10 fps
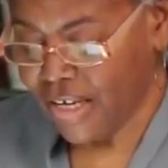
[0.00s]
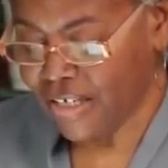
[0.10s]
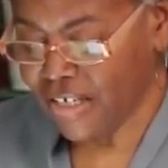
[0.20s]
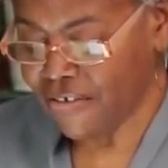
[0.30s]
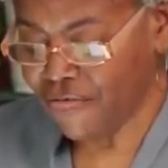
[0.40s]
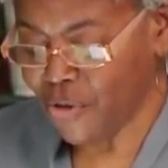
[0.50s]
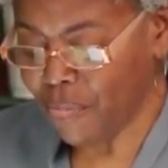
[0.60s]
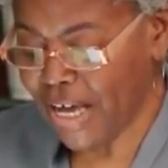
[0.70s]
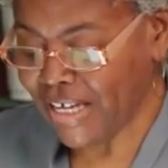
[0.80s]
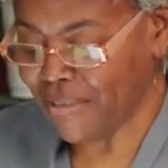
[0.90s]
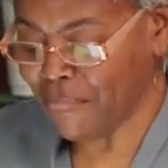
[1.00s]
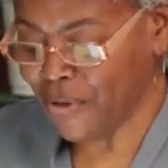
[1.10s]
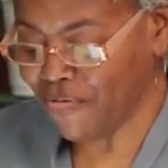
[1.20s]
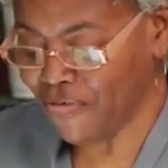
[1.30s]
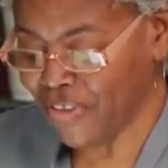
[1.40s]
And if you pass
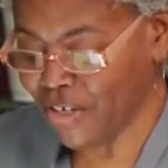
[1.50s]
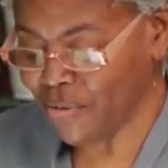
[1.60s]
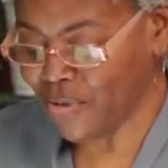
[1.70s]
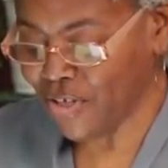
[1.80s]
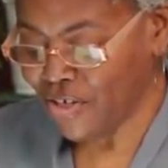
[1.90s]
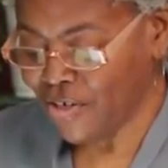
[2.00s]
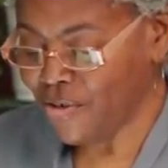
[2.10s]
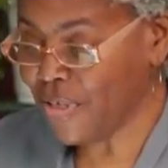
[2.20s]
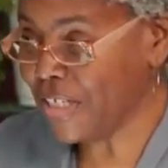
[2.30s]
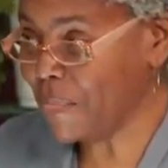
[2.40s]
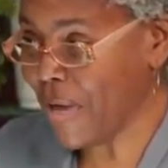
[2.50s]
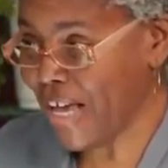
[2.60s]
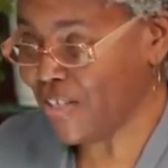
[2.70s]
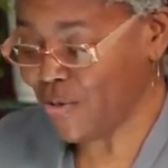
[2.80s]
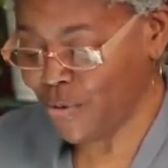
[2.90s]
both of those, you get to
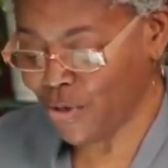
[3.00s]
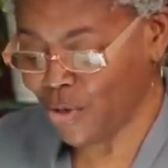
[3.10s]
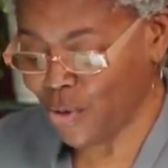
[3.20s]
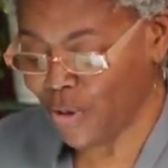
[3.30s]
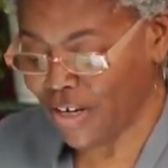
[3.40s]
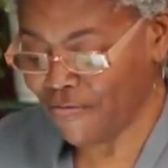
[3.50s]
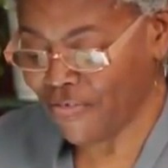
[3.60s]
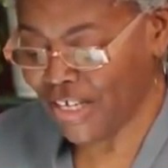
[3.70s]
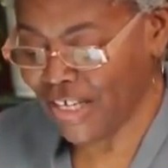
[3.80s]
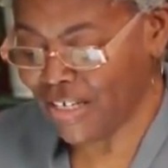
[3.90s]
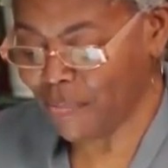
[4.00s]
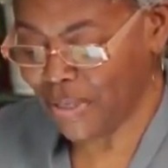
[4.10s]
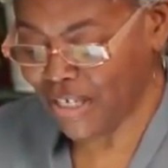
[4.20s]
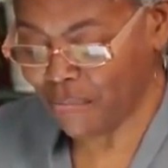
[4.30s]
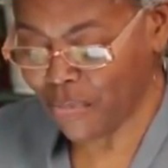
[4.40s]
pass through the door of
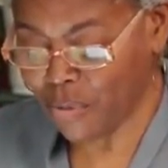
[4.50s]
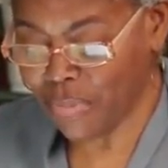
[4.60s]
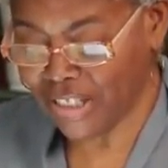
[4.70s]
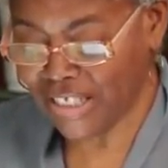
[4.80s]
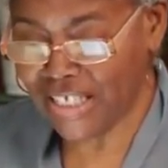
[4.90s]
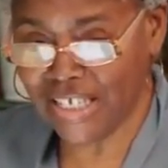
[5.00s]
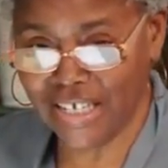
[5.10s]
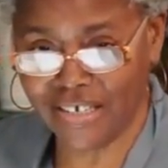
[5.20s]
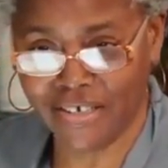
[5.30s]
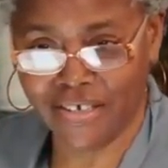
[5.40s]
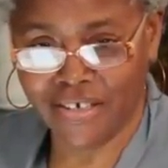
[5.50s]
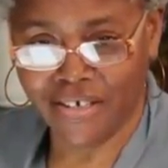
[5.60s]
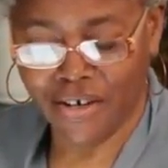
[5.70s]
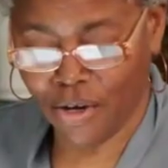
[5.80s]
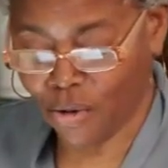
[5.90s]
independent mobility.
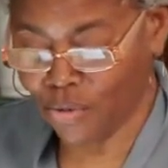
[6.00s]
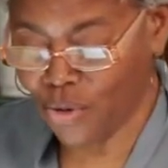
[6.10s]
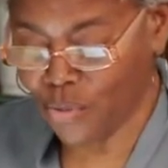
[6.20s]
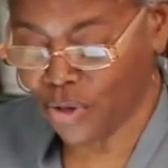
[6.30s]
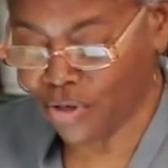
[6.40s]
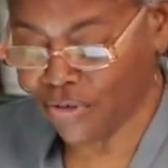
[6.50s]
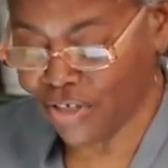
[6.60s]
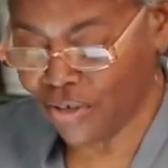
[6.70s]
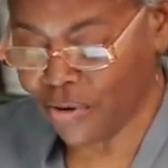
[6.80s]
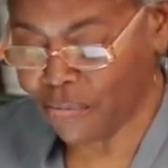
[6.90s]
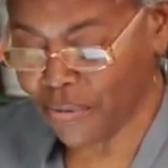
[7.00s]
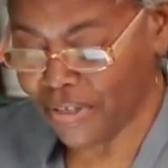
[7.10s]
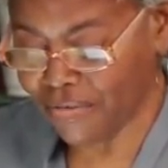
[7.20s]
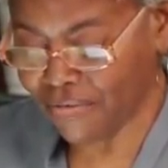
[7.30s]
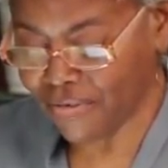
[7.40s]
A whole new world is
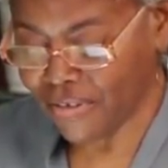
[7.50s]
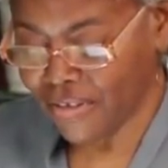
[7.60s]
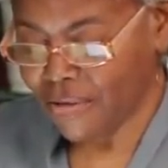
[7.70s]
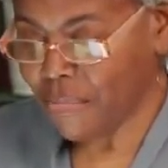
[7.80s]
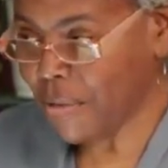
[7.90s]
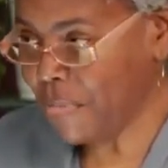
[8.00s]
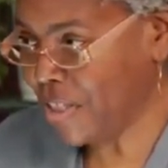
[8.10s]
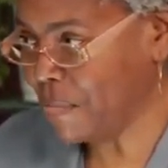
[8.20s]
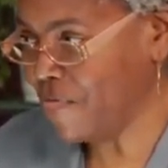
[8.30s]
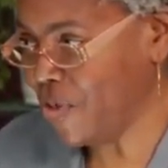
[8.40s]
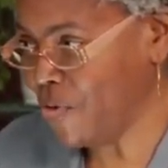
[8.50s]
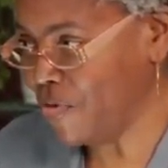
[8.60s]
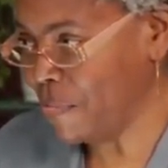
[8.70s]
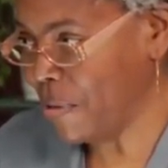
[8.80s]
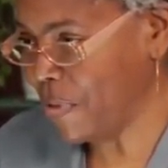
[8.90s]
open. Maybe some of you
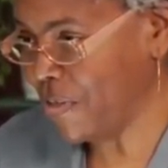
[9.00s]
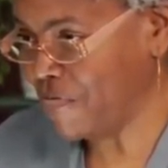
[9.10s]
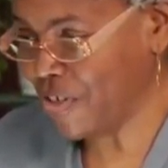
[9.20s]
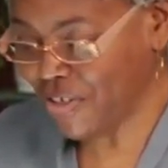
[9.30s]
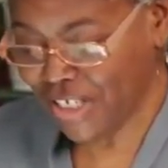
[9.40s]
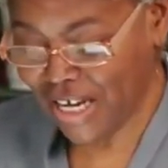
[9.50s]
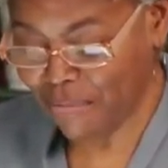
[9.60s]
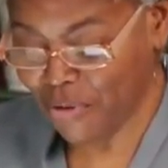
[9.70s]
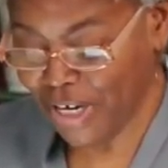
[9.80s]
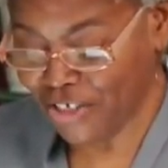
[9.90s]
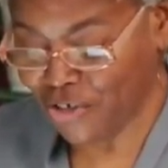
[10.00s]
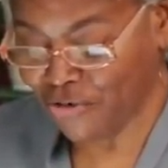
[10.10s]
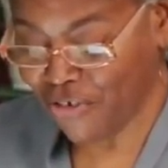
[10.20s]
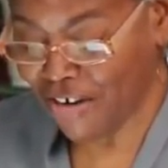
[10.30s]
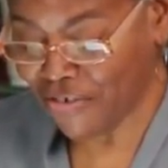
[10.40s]
remember the first time you got your
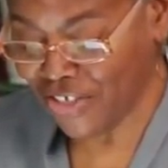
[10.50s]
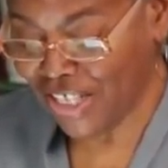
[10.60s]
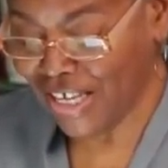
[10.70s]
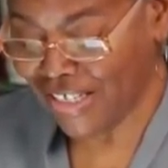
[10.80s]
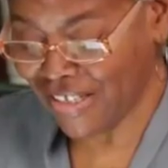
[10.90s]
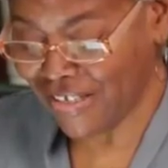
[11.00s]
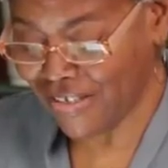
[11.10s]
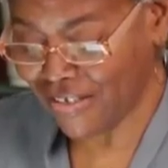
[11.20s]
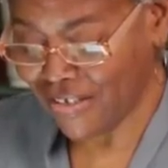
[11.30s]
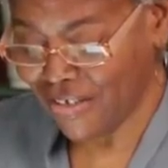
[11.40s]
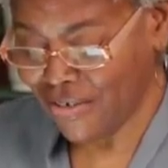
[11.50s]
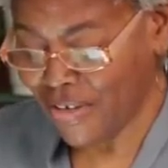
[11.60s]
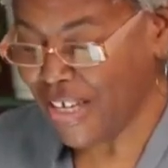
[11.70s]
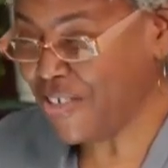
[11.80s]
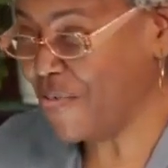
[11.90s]
driver's license
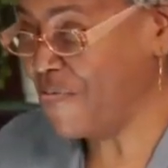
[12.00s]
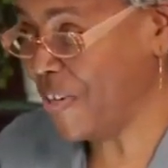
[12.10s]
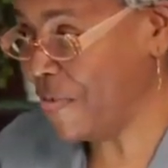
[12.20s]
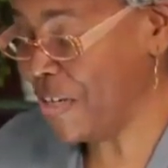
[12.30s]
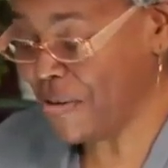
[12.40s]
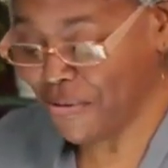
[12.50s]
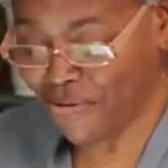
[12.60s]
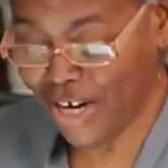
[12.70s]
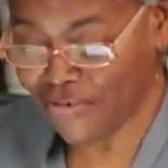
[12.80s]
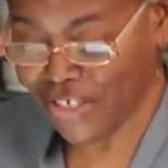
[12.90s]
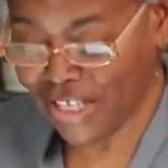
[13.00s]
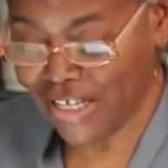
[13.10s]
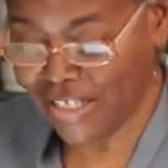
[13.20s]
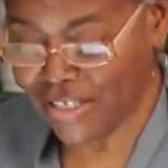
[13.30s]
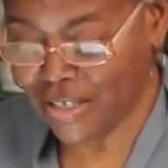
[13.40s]
you had your very own driver's
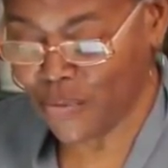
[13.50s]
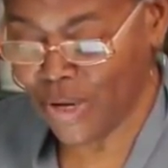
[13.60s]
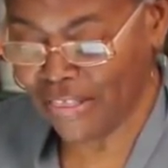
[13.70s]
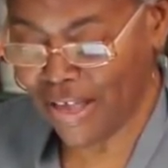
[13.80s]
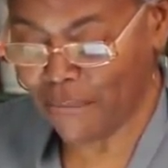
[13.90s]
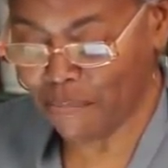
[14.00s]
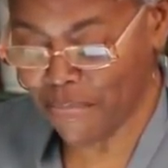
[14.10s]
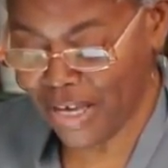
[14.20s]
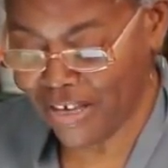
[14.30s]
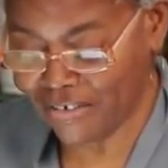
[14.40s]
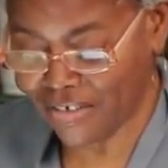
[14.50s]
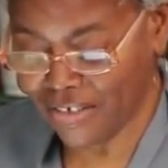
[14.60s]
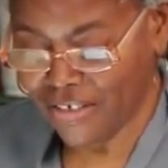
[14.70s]
license and what that meant.